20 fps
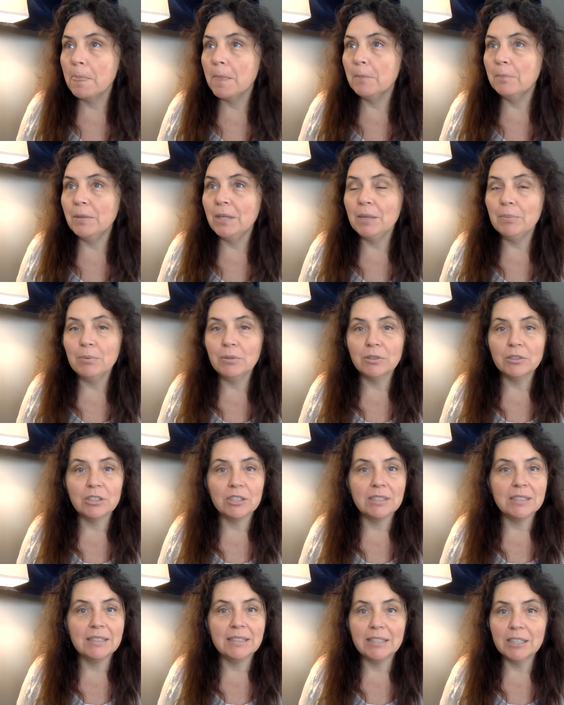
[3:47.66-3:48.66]
People
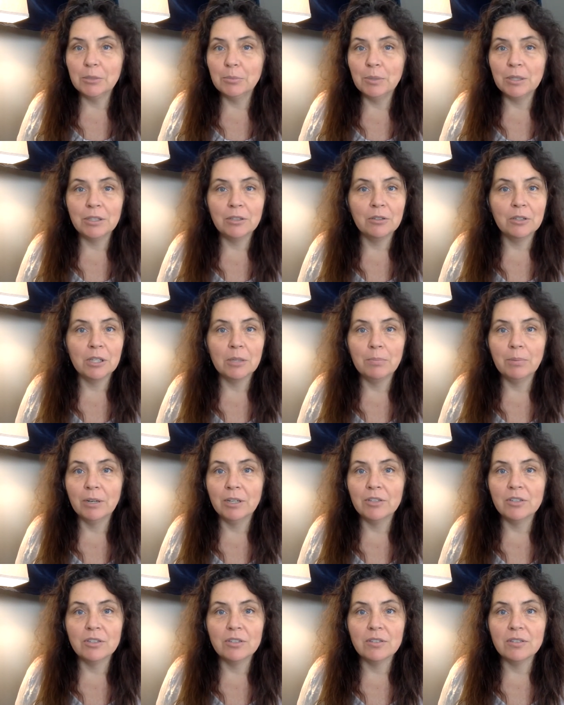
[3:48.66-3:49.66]
just did what Yogi
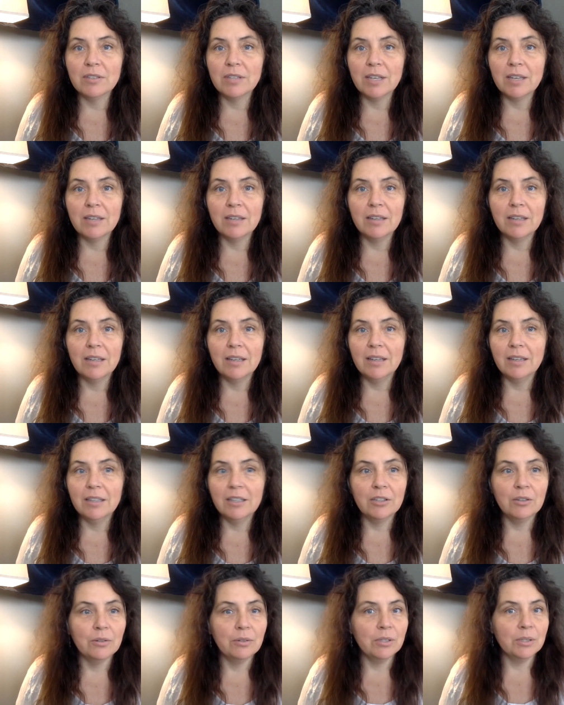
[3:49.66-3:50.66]
Bhajan said.
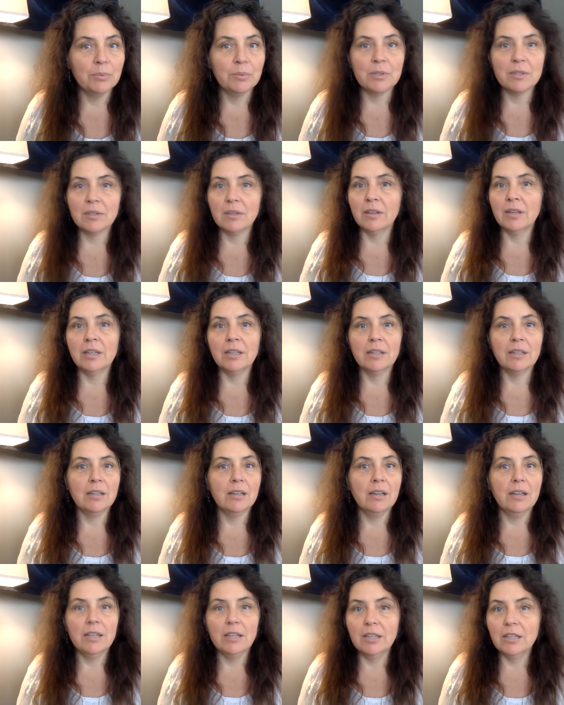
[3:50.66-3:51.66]
You know, it was like,
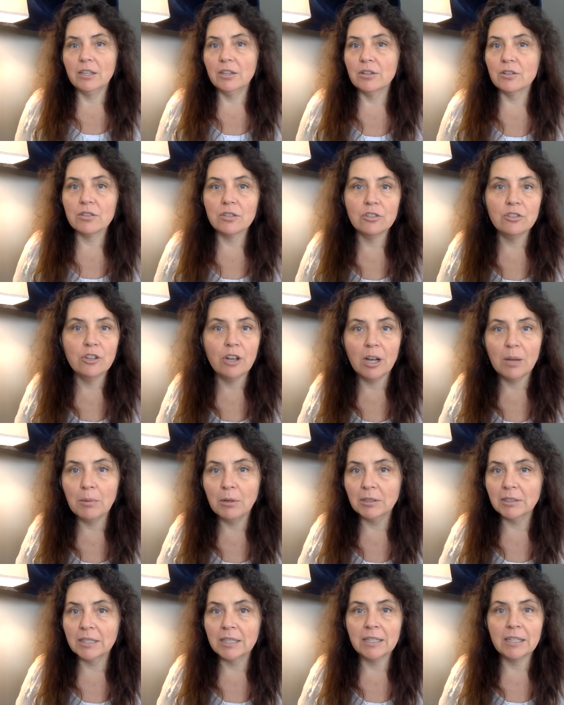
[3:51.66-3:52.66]
here's the job
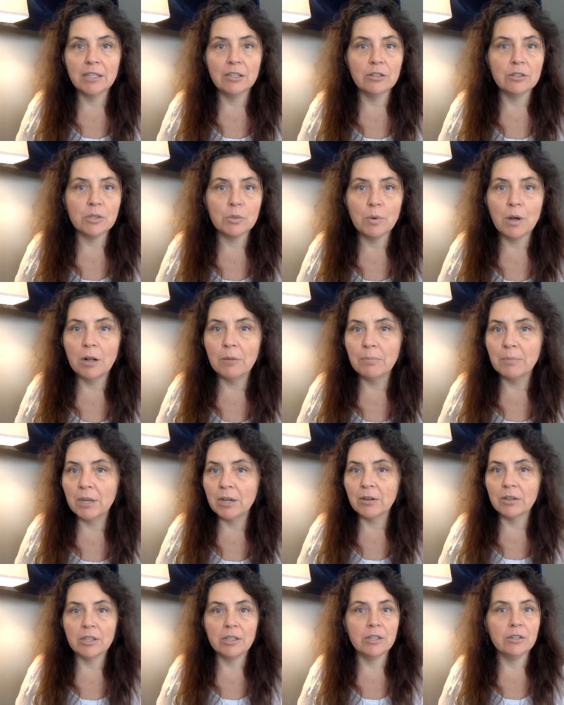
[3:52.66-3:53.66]
I'll take, here's who I'll
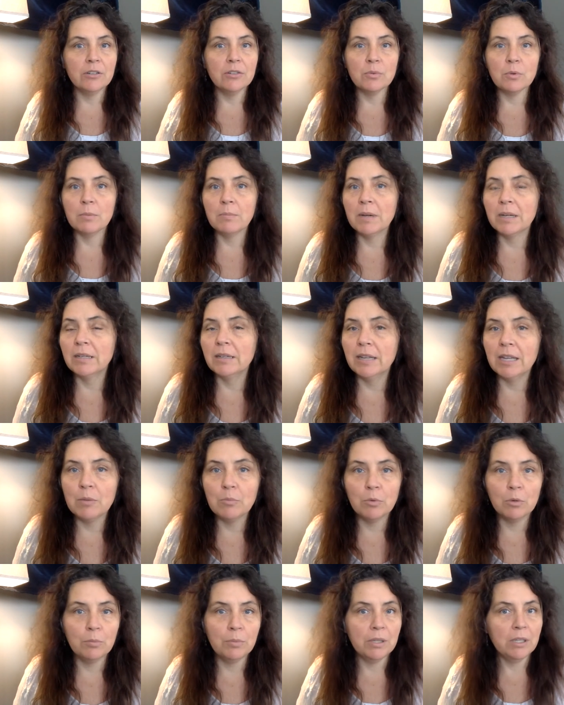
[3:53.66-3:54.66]
marry, here's what my name
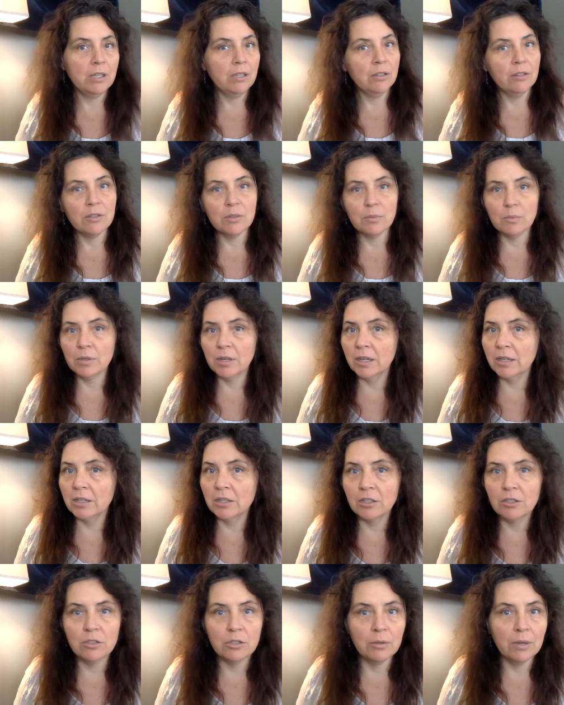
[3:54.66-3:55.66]
will be, here's what I'm going
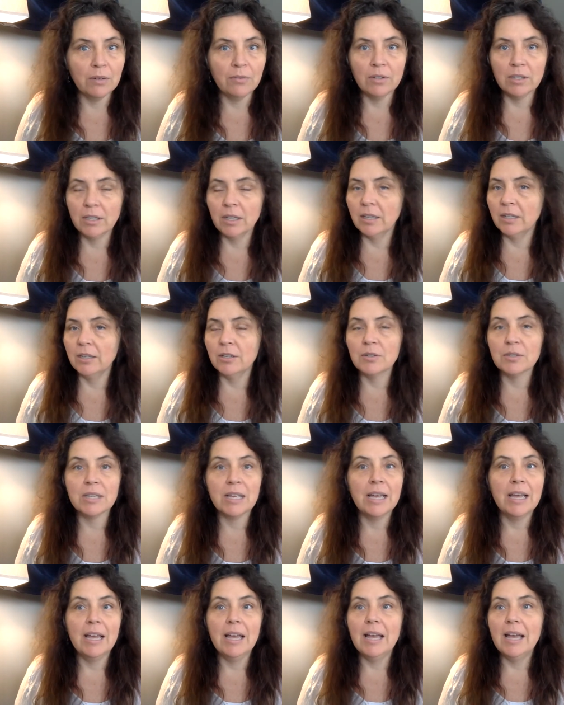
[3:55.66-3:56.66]
to do every day. Here's
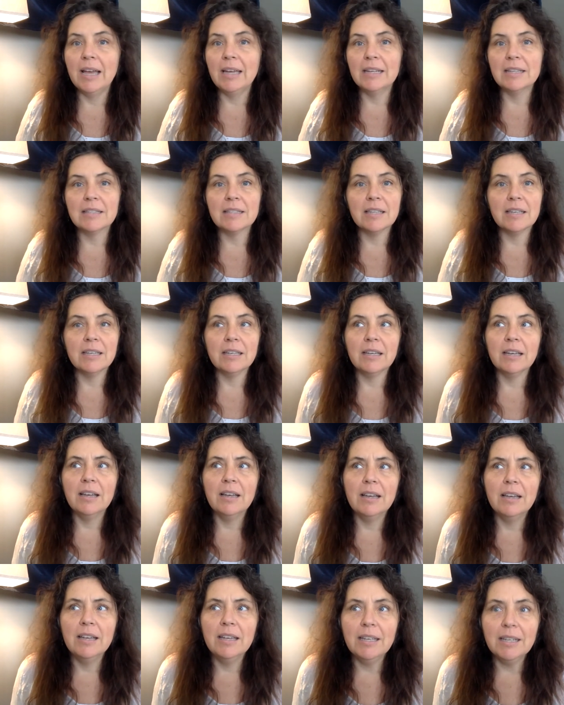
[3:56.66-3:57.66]
and it's like
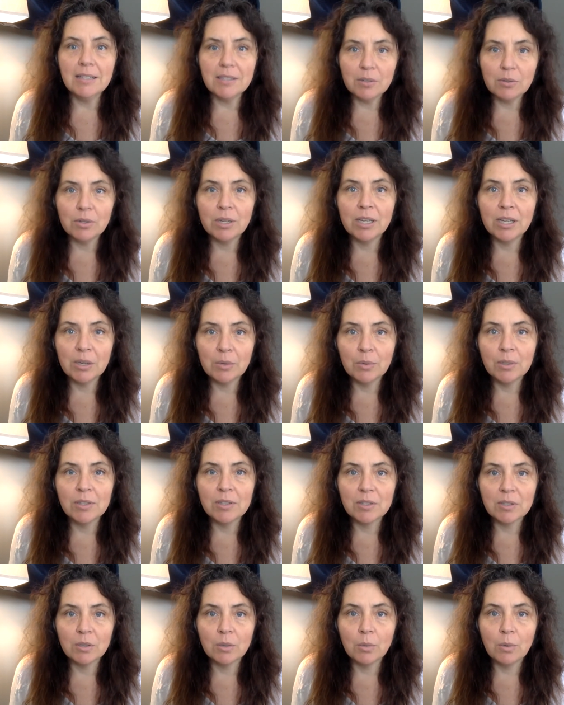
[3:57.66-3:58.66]
it's okay
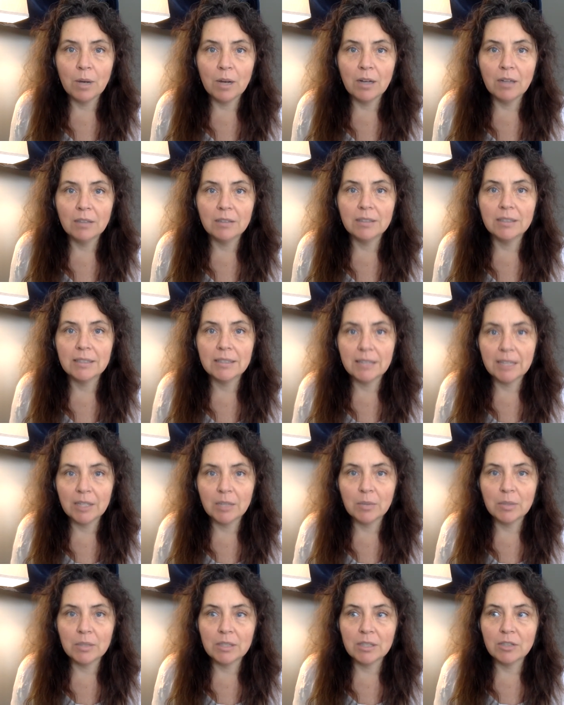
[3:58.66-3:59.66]
once in a while to say to
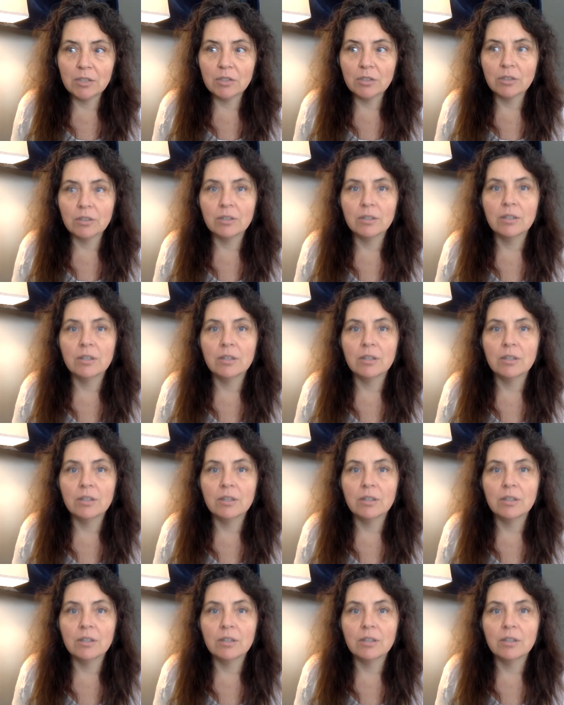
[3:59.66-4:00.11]
a teacher,